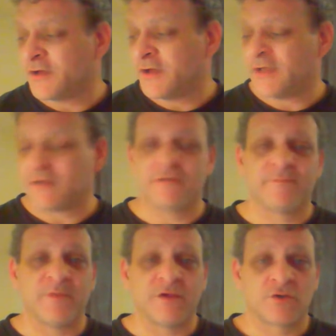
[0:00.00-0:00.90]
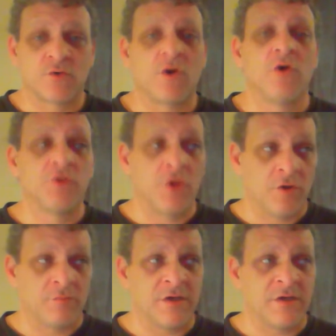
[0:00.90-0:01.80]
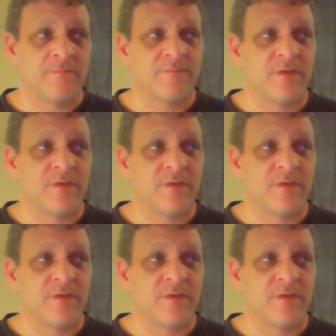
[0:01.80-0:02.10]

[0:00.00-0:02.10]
and it's grown on me.